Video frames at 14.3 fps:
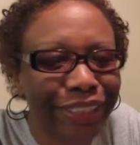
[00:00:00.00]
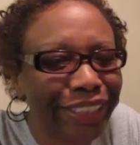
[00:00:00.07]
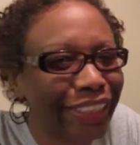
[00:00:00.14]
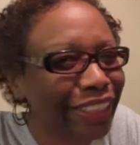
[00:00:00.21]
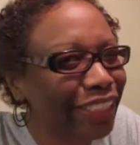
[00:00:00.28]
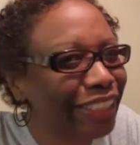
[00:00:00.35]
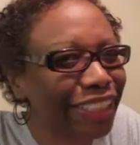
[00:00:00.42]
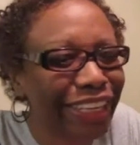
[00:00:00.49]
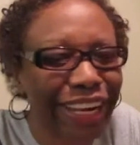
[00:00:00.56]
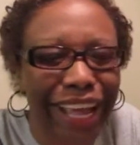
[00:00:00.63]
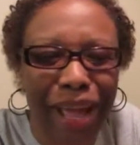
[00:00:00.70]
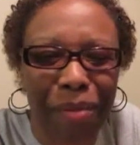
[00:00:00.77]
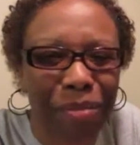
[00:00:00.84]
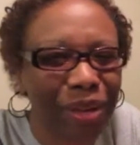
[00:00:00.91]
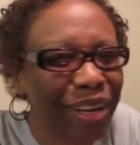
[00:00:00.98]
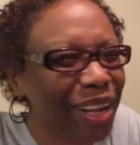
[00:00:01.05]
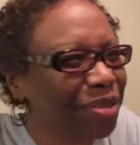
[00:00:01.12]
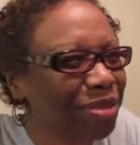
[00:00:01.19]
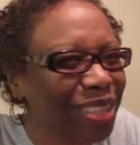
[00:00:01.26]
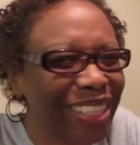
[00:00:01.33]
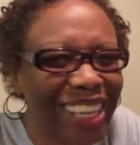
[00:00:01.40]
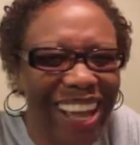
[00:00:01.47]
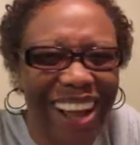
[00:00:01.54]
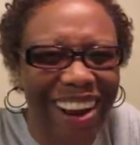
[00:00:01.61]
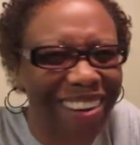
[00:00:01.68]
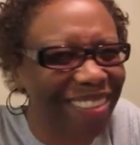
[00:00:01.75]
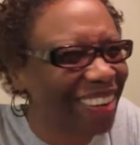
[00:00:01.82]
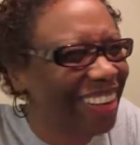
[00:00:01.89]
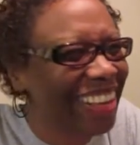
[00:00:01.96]
it just didn't happen i'm
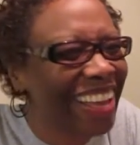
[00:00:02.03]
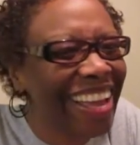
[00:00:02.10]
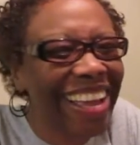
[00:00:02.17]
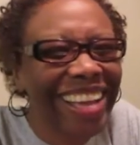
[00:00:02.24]
sorry